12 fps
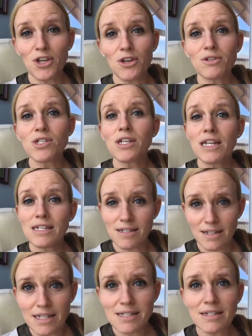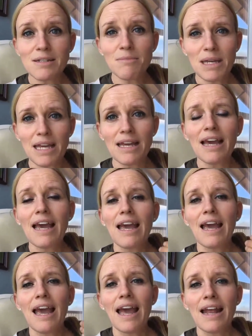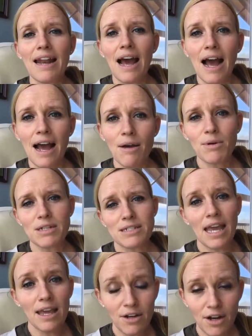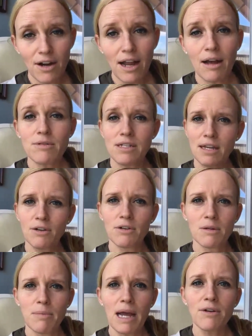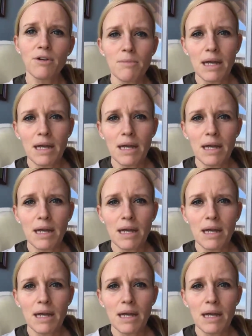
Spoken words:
She needs to listen to me. And I would take her in the back room.